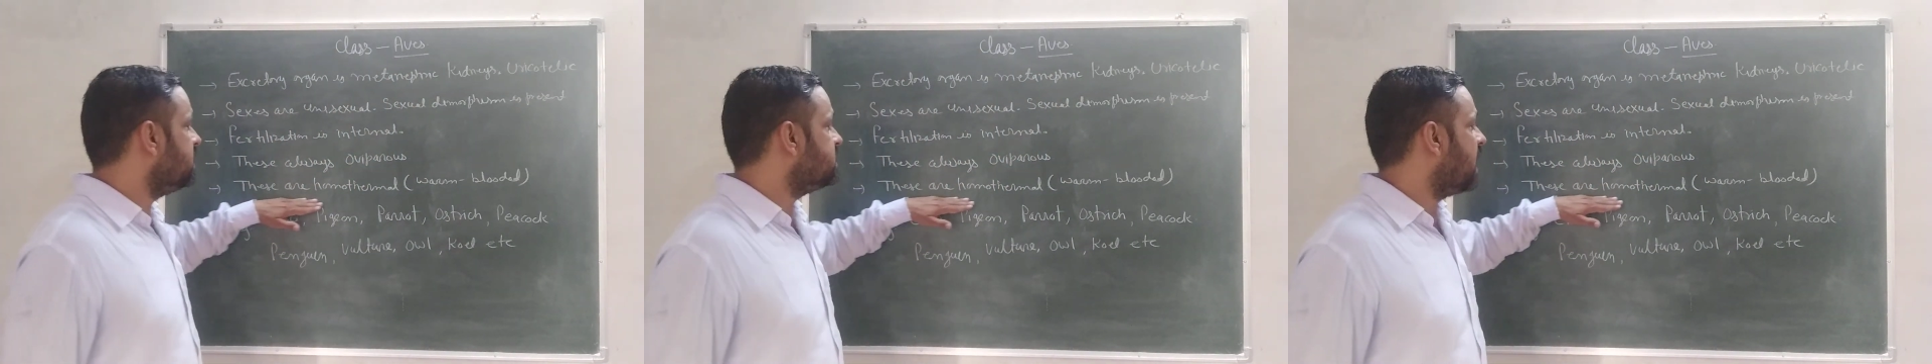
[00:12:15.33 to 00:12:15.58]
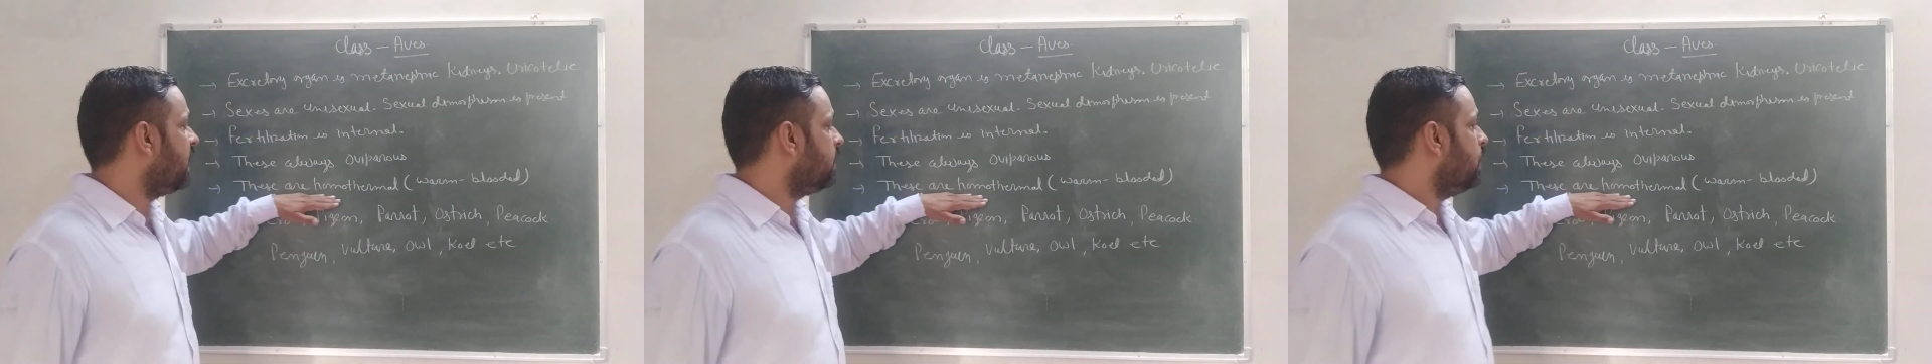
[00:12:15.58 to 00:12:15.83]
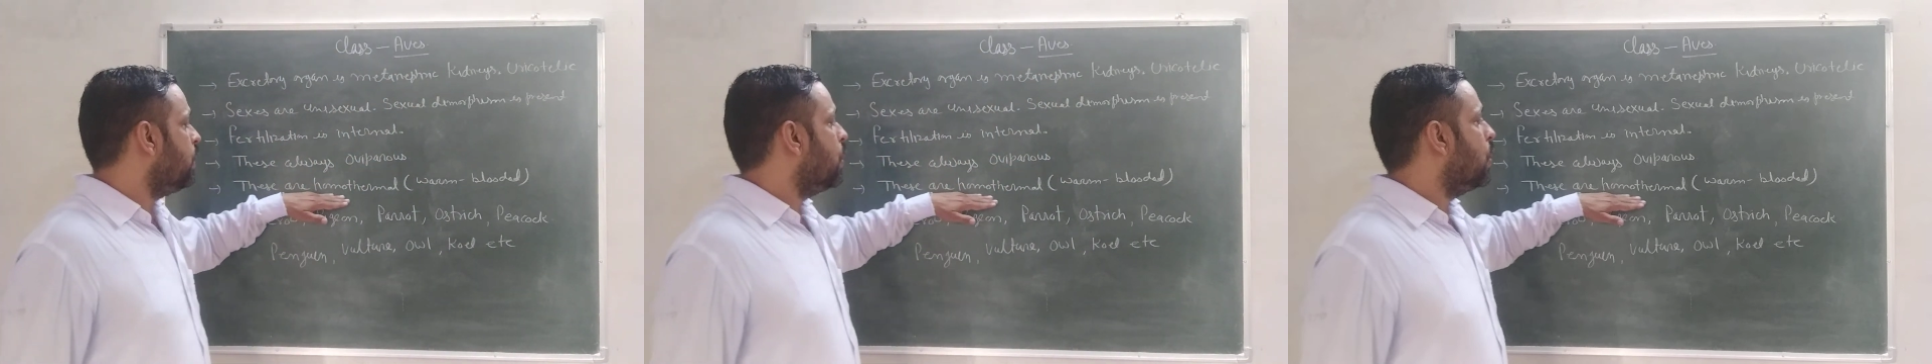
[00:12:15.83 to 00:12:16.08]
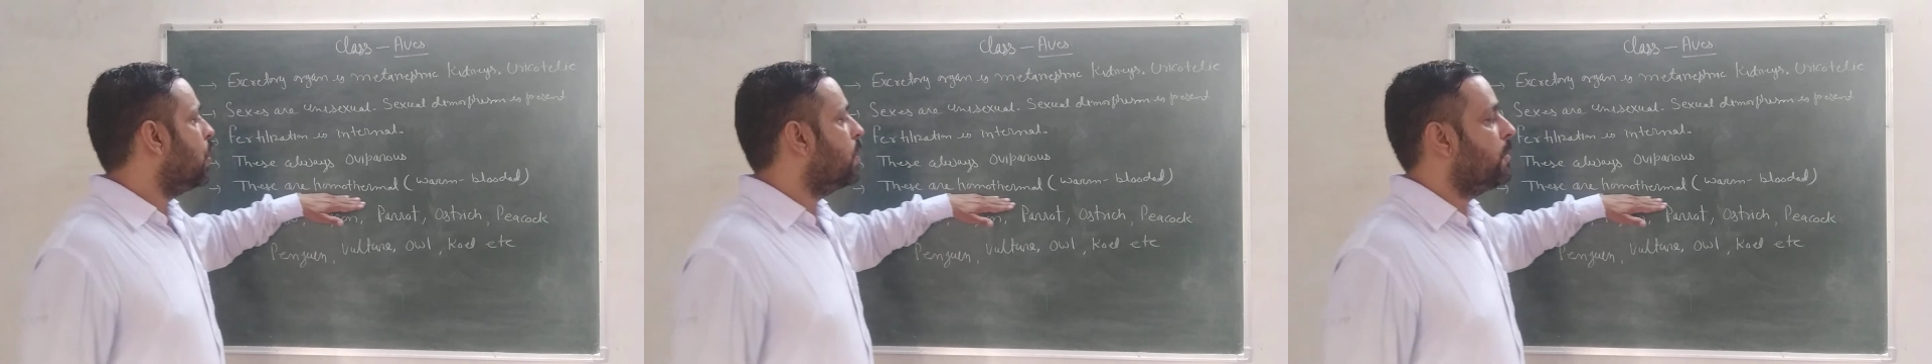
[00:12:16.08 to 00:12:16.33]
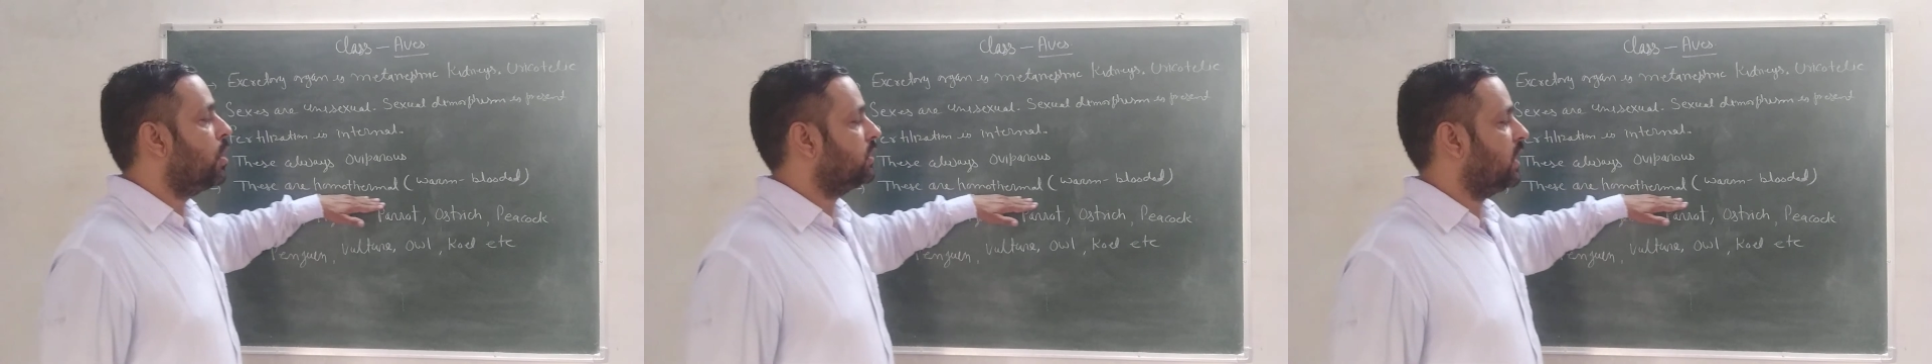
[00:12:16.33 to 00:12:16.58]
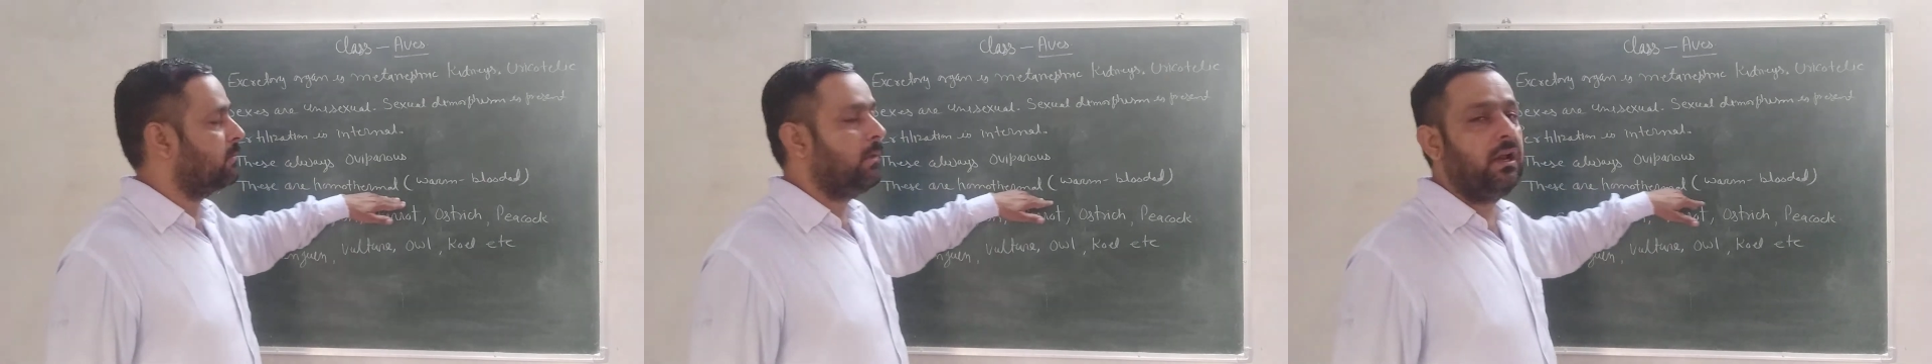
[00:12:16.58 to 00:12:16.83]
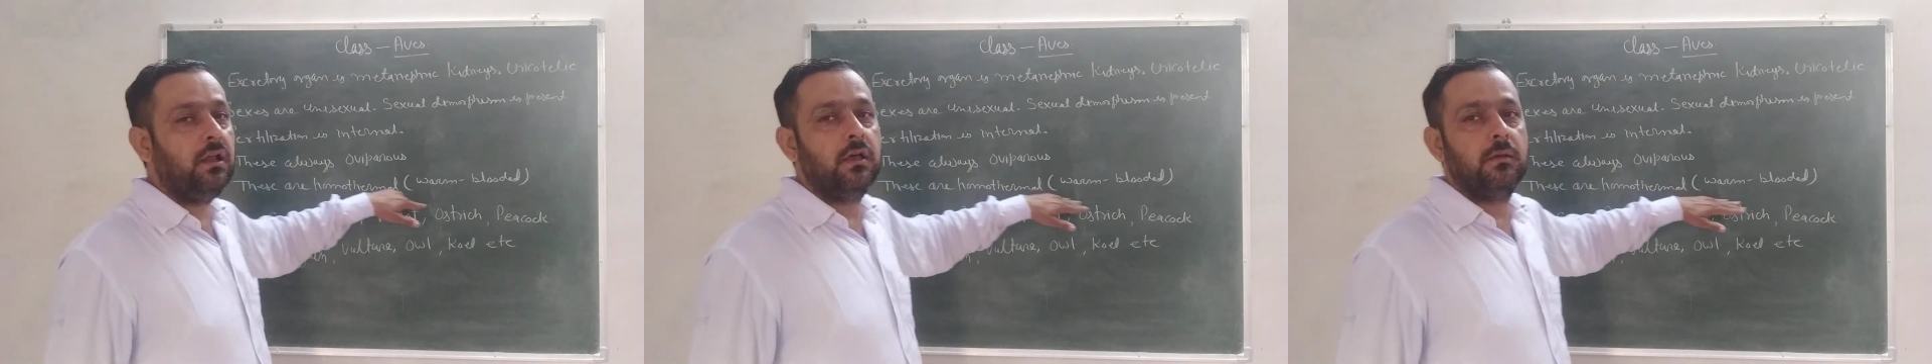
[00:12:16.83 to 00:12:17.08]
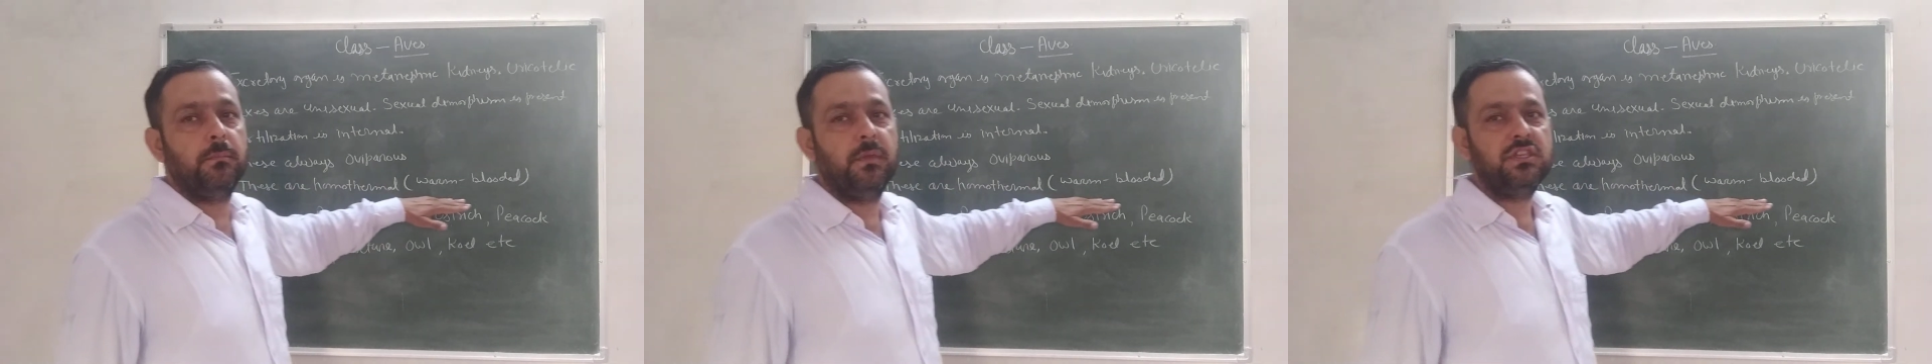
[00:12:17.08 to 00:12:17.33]
are
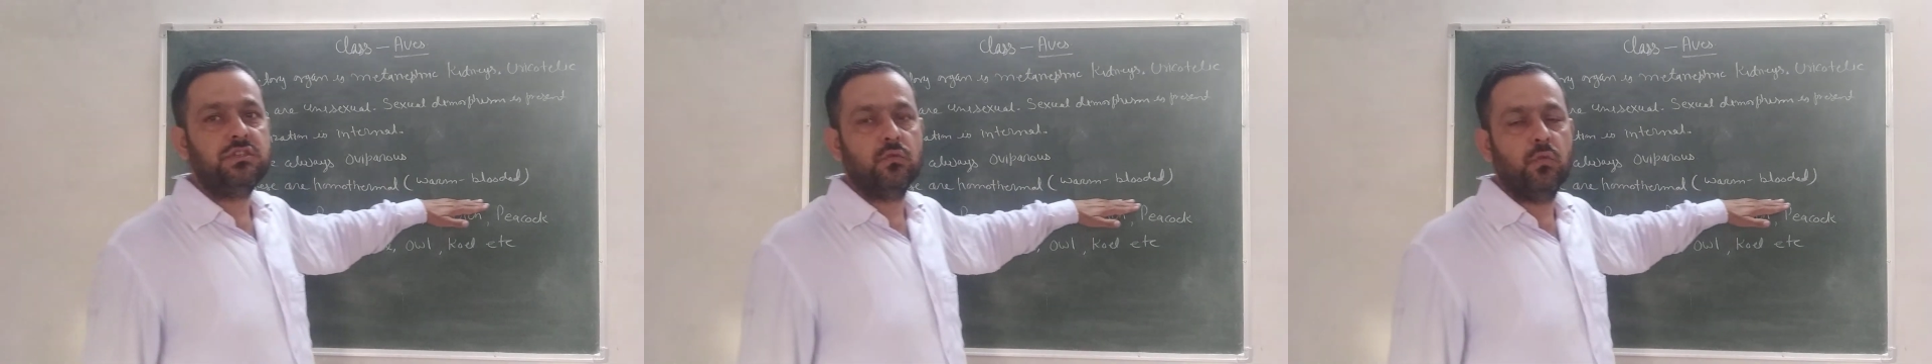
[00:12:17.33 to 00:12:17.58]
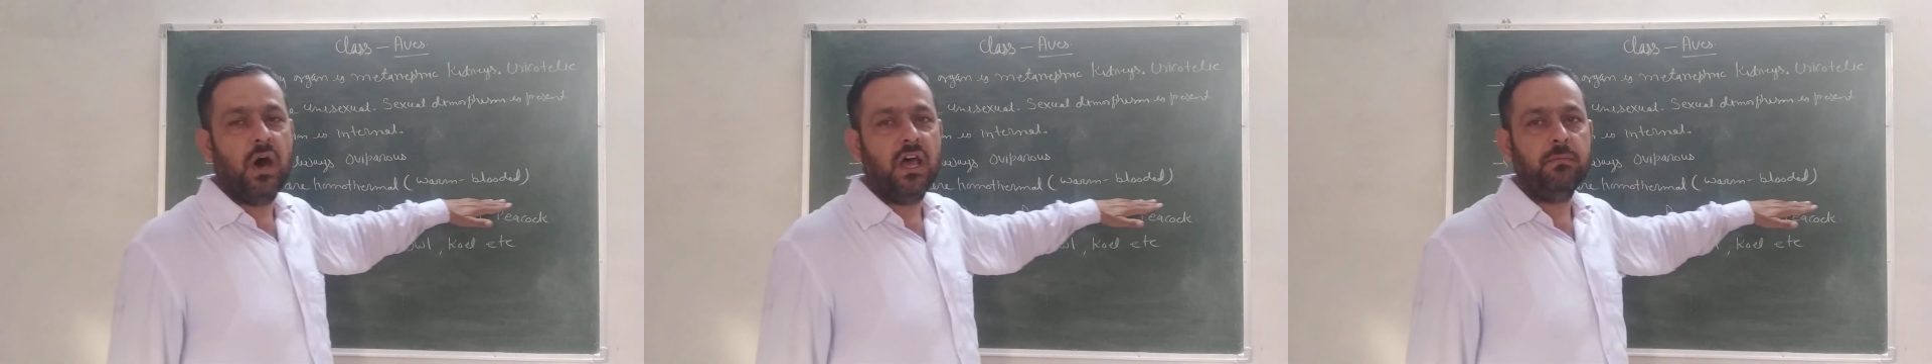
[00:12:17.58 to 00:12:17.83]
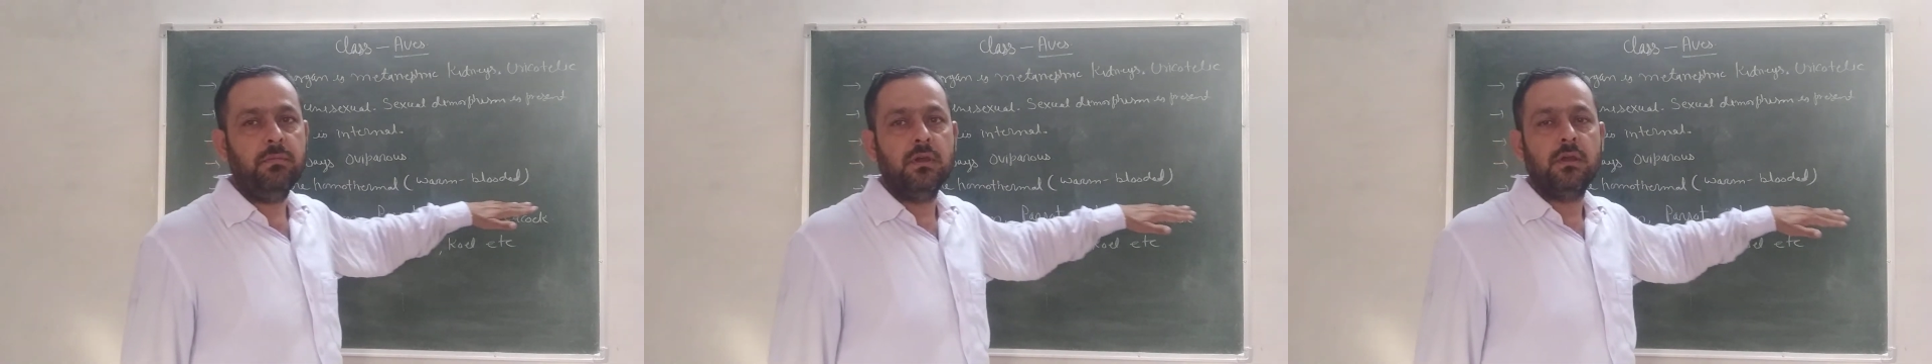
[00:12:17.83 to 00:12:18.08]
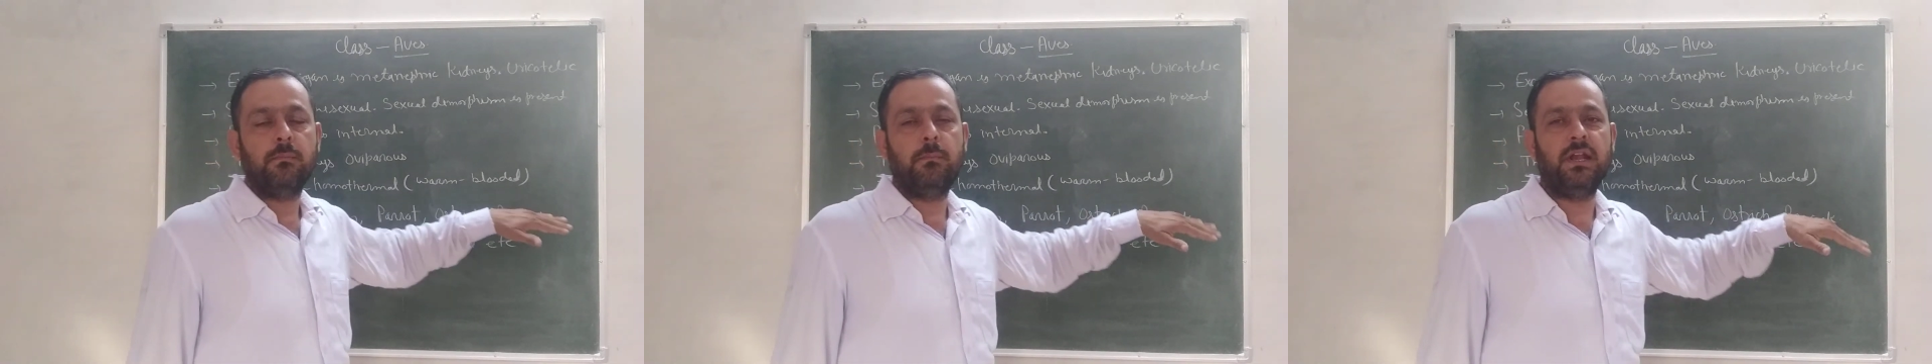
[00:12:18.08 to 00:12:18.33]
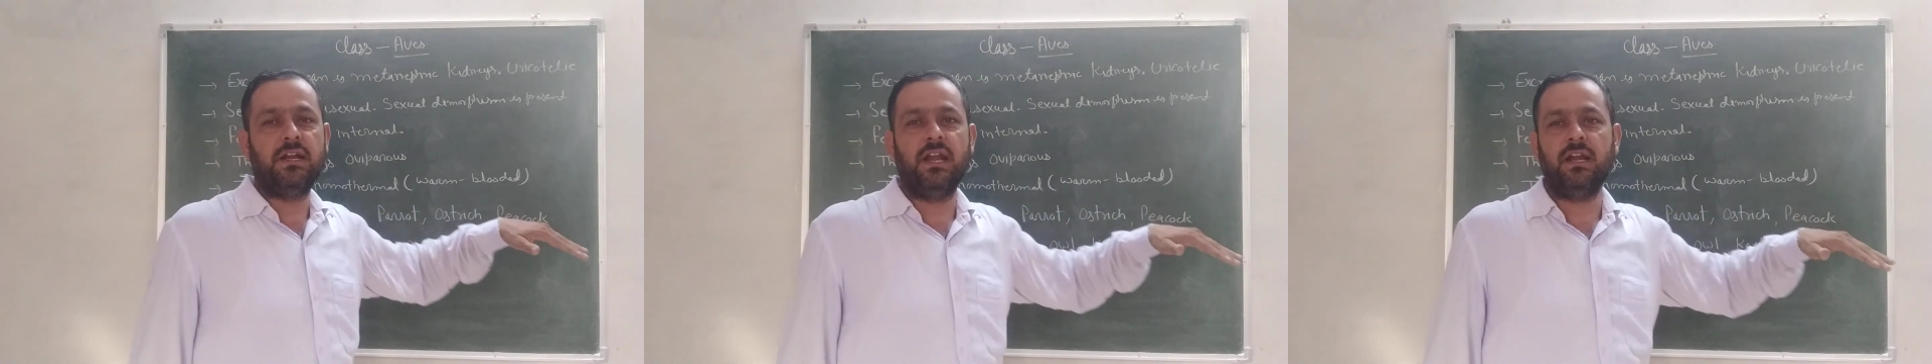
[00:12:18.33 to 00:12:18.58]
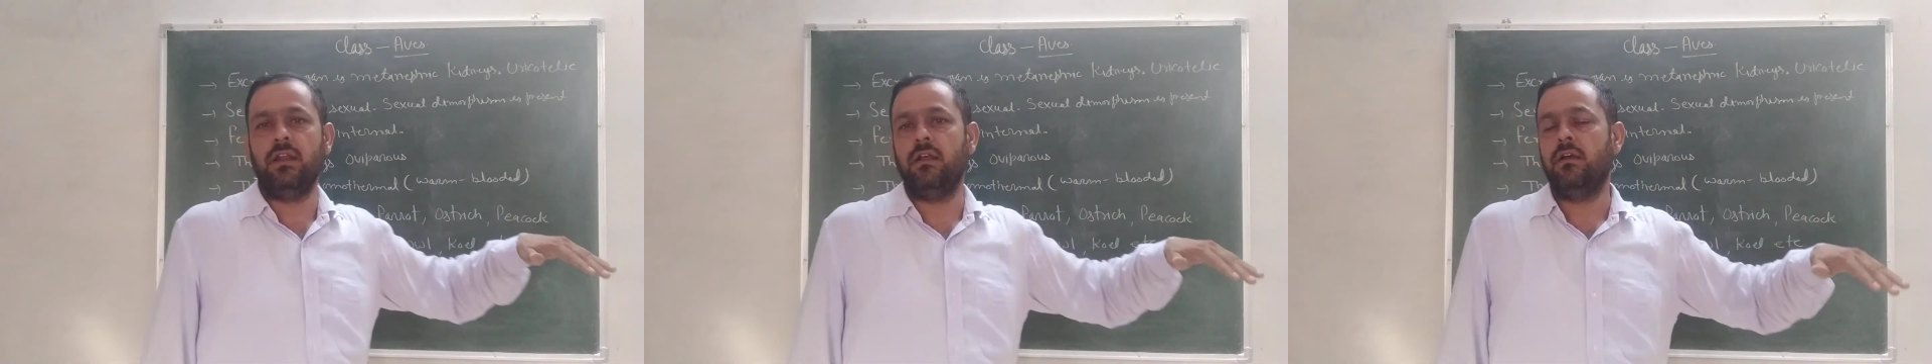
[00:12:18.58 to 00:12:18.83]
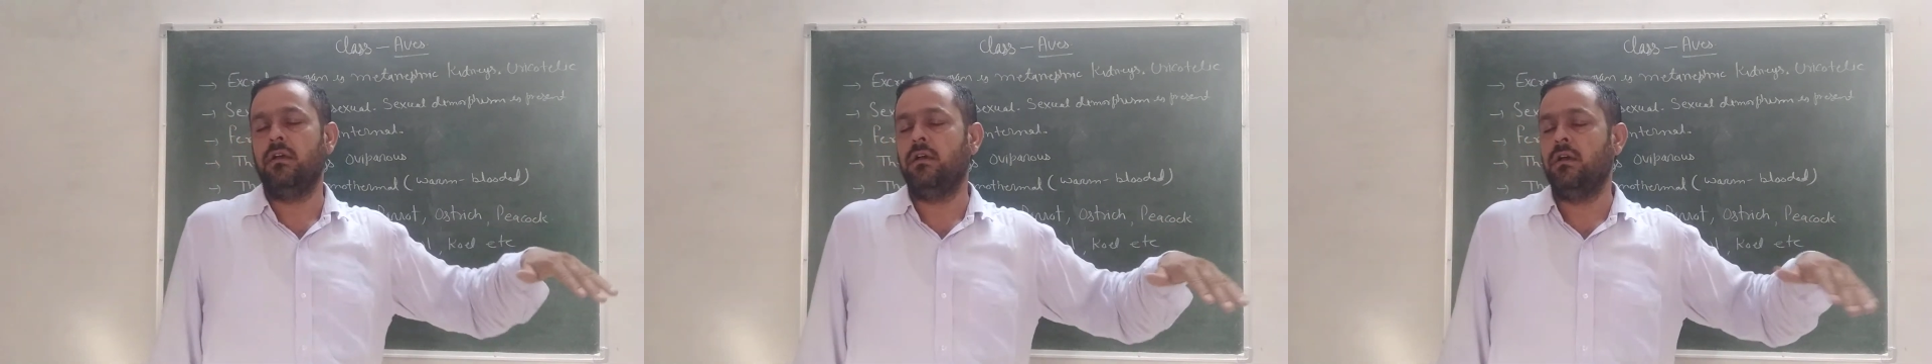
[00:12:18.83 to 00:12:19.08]
homothermal, means warm blooded.